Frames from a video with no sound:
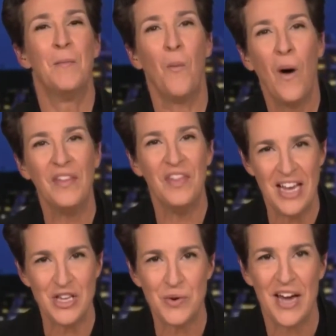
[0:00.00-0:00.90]
But one
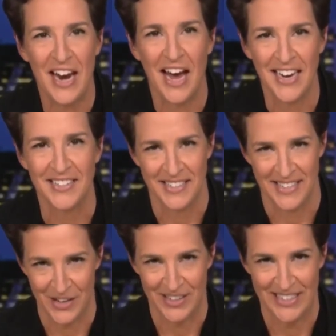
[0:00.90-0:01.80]
thing you cannot
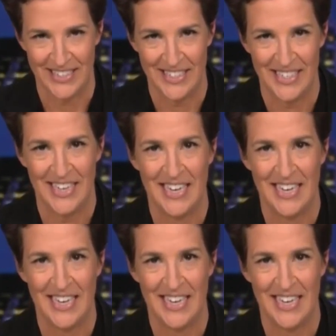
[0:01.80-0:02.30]
necessarily see